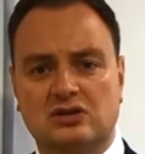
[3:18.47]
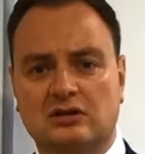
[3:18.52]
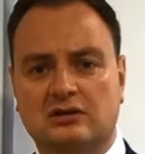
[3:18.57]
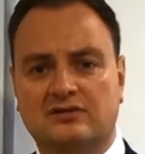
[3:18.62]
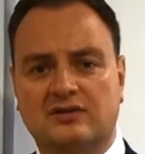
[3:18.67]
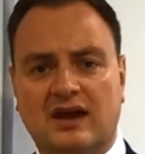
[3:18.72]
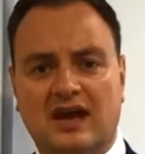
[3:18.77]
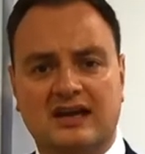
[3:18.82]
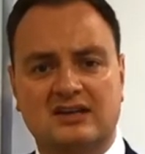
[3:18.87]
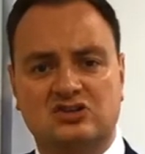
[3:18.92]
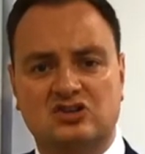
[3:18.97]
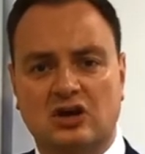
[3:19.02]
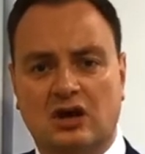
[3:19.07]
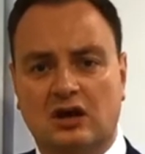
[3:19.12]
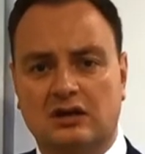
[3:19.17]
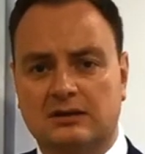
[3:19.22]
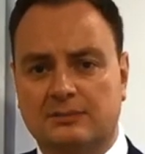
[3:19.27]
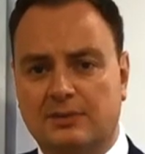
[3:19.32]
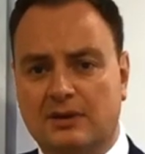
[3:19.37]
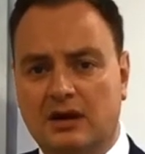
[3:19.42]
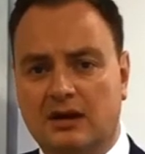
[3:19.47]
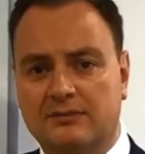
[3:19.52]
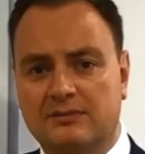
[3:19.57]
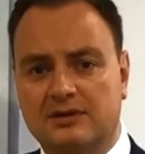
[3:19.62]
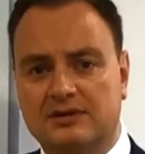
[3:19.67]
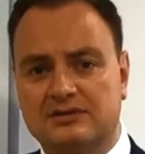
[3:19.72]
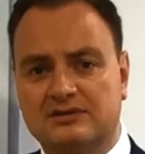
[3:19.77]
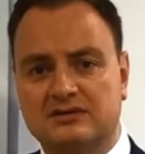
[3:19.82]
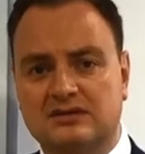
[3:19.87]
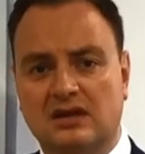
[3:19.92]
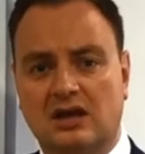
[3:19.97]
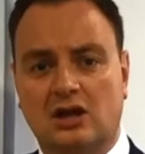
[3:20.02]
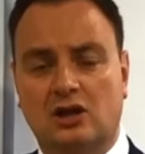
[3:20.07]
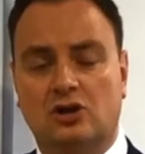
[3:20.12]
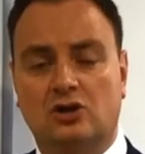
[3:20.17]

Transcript: look for HR departments,